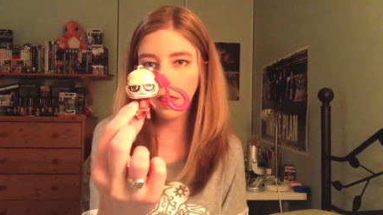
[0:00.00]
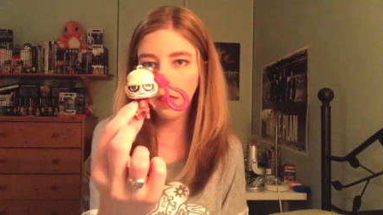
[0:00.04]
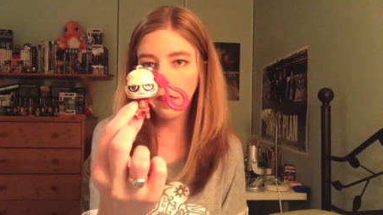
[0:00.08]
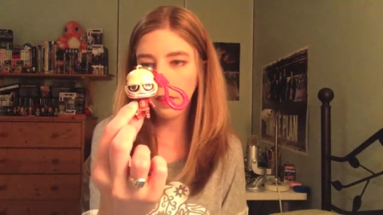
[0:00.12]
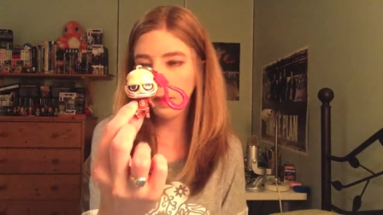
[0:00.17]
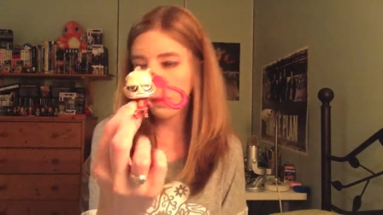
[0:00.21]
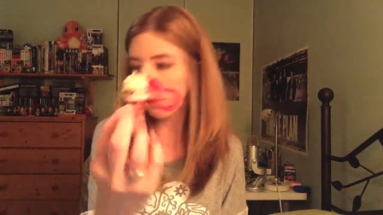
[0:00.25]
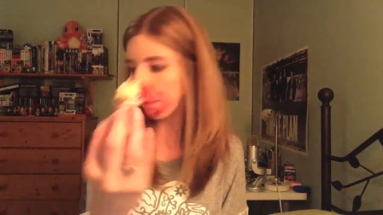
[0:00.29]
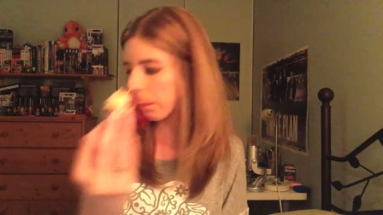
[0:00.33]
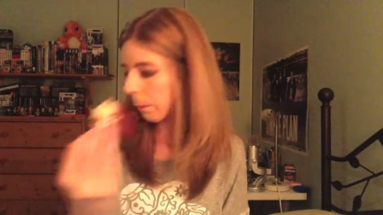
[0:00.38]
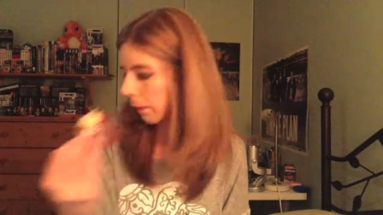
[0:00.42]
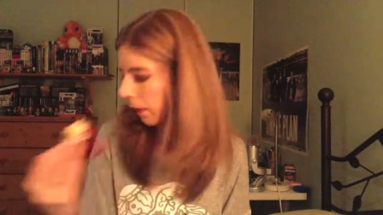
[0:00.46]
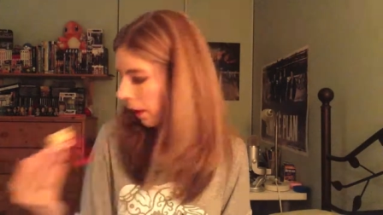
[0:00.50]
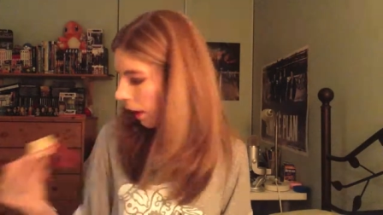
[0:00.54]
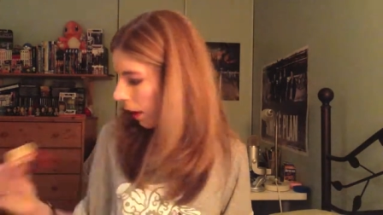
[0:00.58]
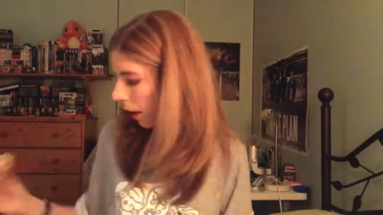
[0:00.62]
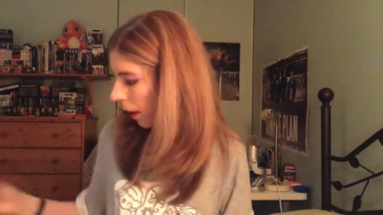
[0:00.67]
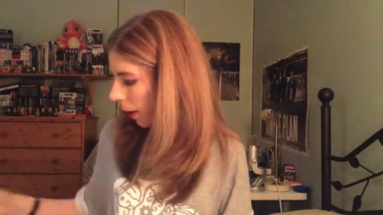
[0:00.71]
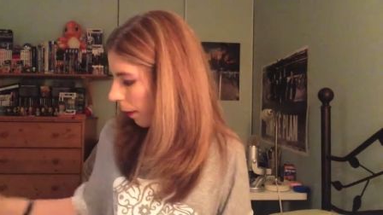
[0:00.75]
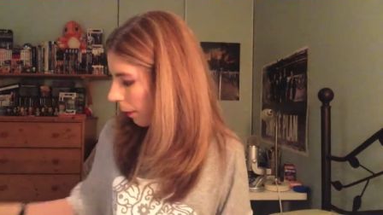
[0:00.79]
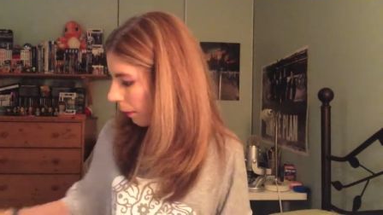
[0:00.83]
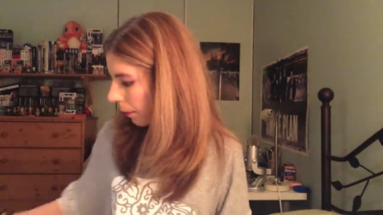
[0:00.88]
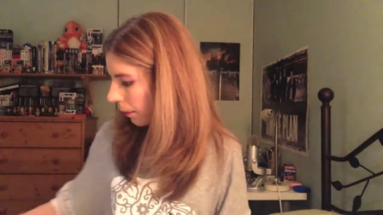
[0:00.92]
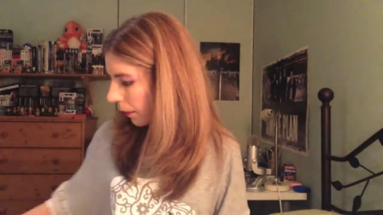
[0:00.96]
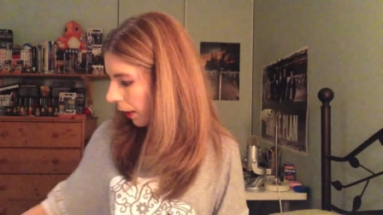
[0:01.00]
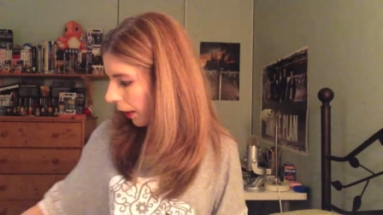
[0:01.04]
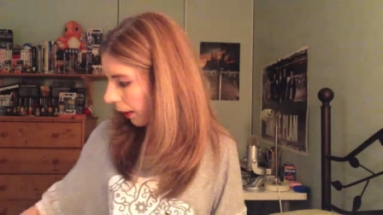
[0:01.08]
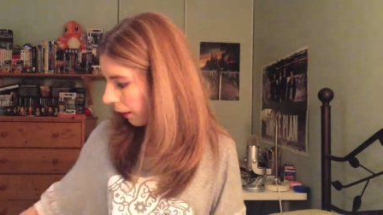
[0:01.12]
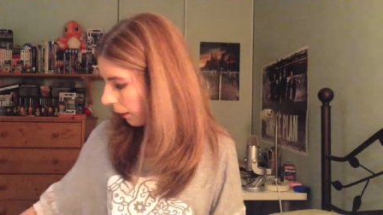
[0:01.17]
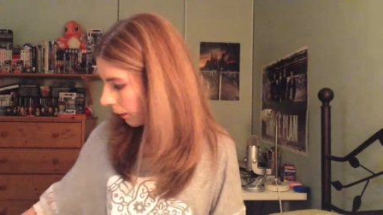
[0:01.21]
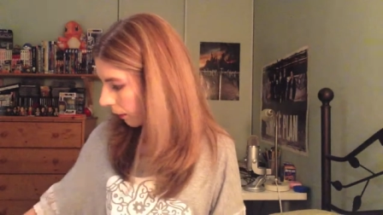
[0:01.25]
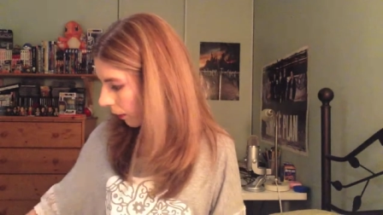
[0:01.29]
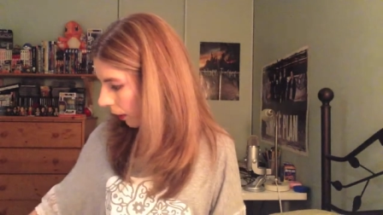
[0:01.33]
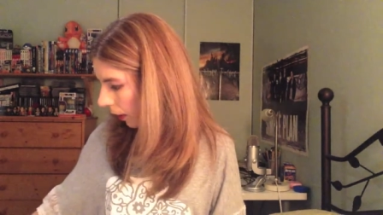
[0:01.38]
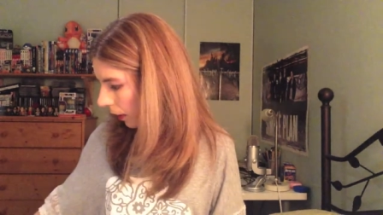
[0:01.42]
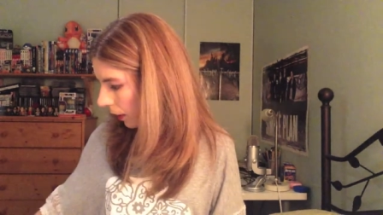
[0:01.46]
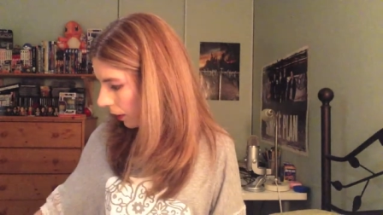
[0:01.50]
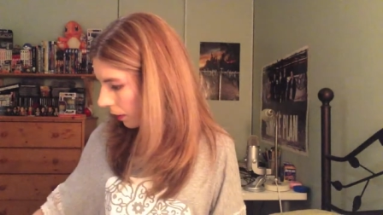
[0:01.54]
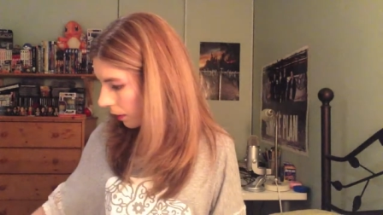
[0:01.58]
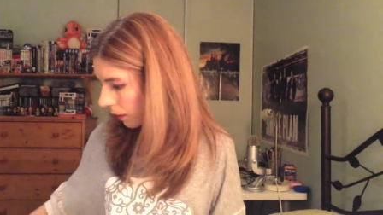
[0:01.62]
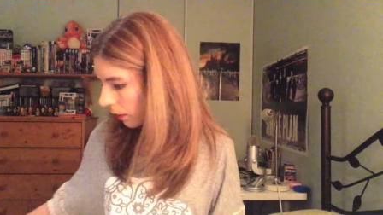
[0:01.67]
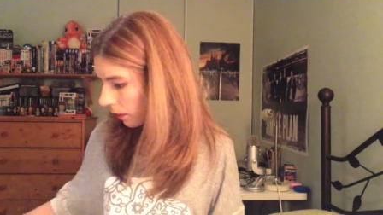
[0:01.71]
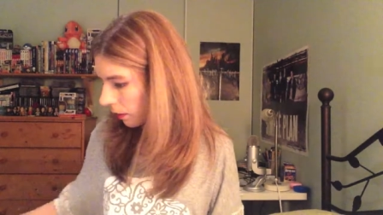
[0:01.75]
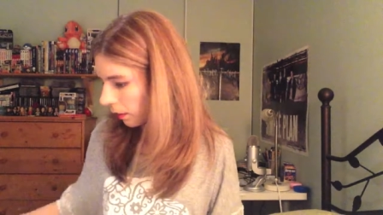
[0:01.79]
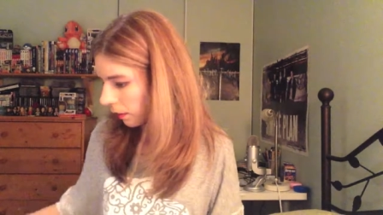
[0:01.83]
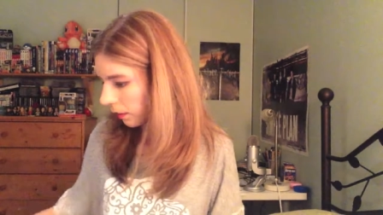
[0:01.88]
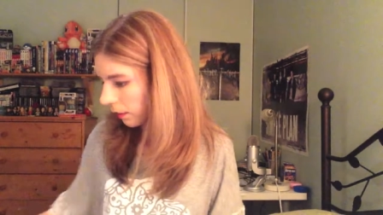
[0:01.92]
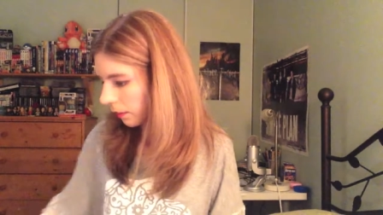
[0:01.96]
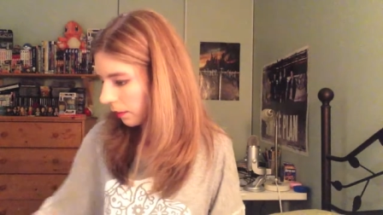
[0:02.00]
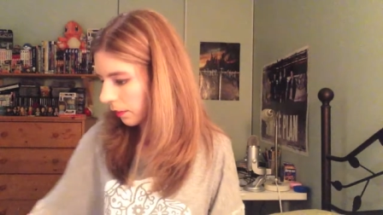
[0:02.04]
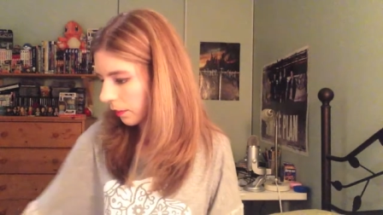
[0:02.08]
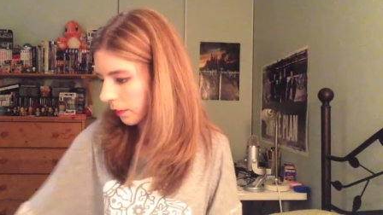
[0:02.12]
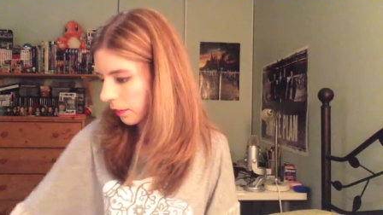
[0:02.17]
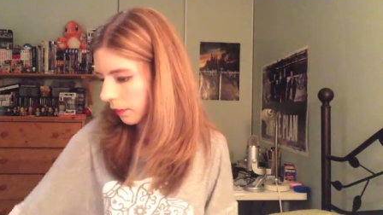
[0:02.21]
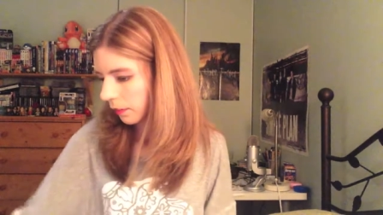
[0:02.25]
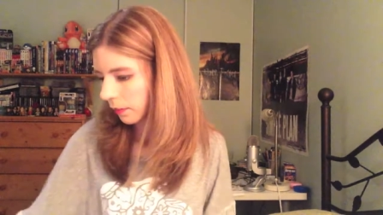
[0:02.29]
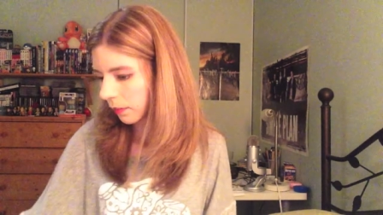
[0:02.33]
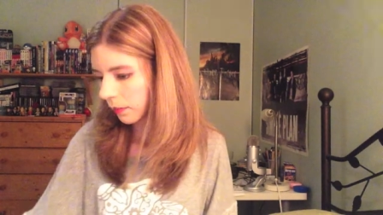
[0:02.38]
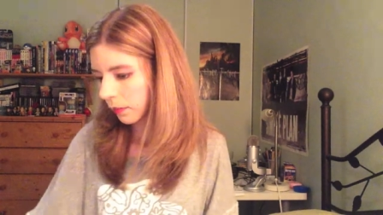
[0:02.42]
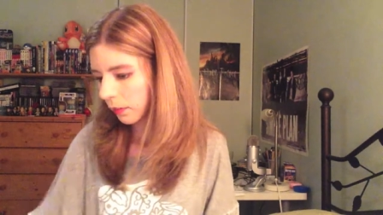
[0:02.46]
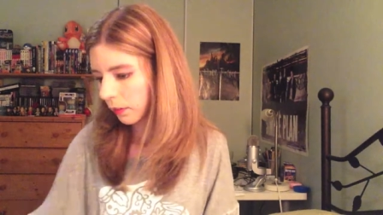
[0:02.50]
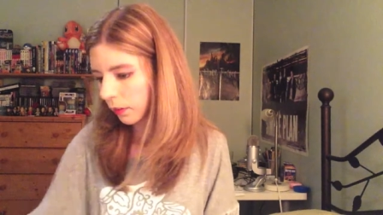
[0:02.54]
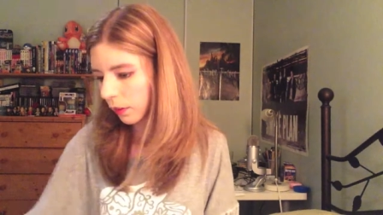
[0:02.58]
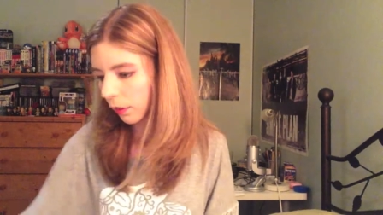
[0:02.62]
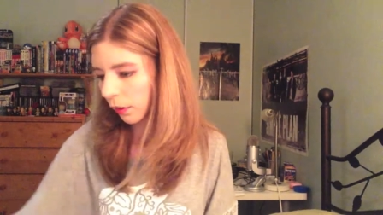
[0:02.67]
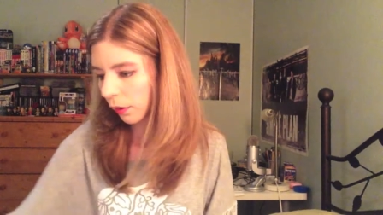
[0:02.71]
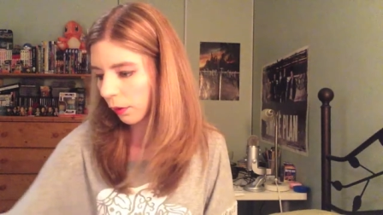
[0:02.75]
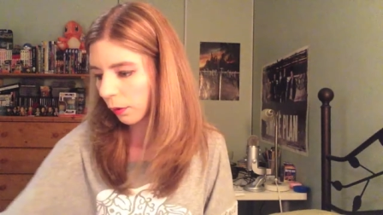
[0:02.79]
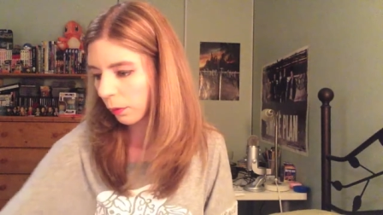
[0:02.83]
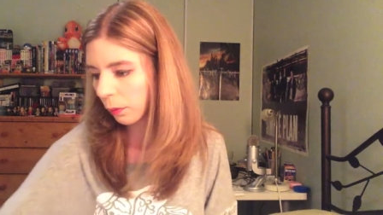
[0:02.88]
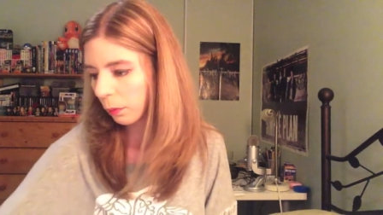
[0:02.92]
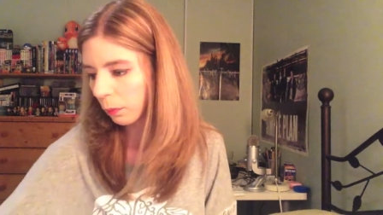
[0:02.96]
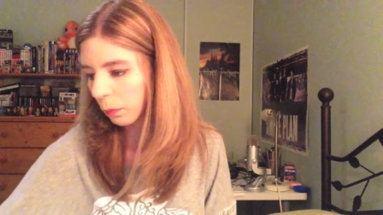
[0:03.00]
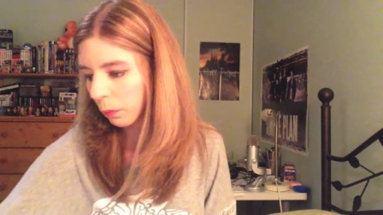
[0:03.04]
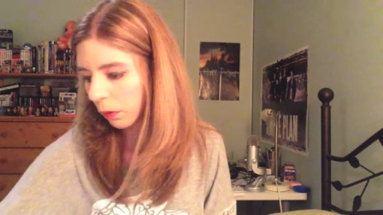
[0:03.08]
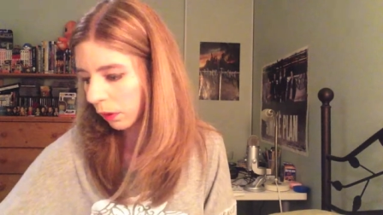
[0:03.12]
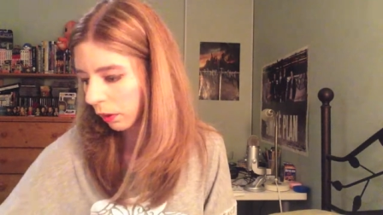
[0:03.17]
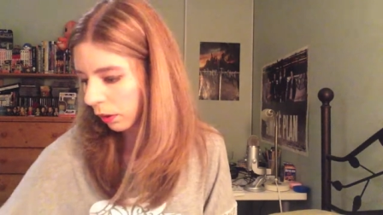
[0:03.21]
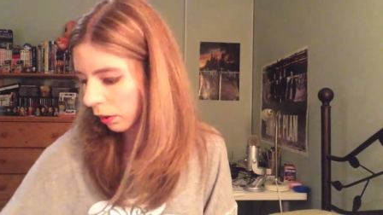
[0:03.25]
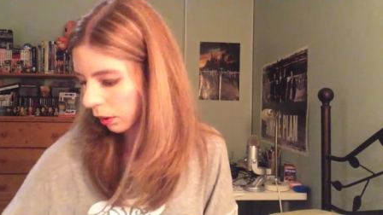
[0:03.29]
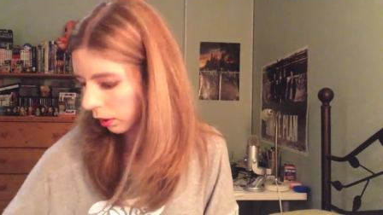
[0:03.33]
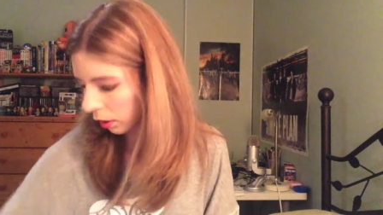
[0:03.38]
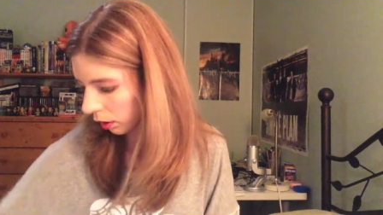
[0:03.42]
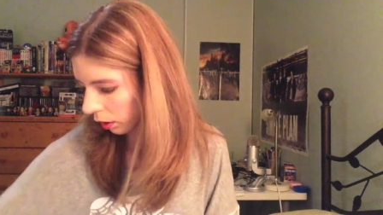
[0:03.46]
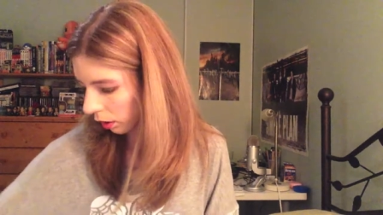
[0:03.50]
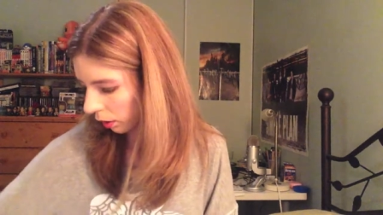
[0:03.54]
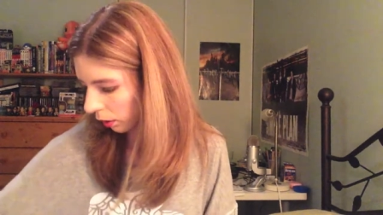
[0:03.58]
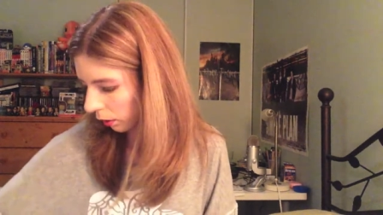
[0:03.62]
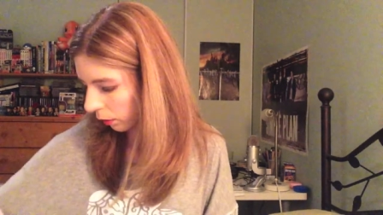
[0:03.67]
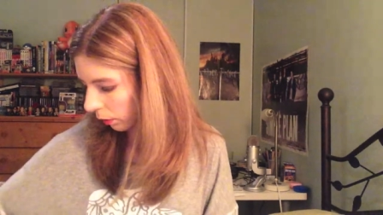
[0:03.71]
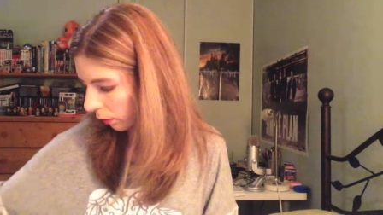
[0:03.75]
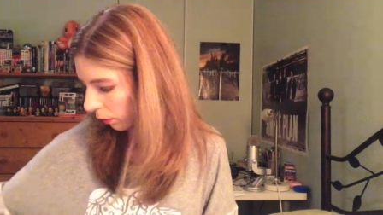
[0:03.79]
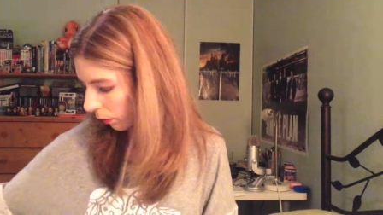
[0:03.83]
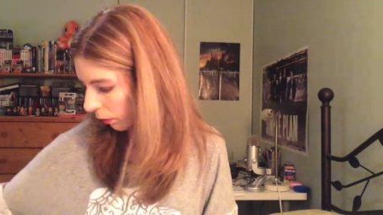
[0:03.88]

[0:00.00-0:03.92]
the uh, Pack Titan. So one, two,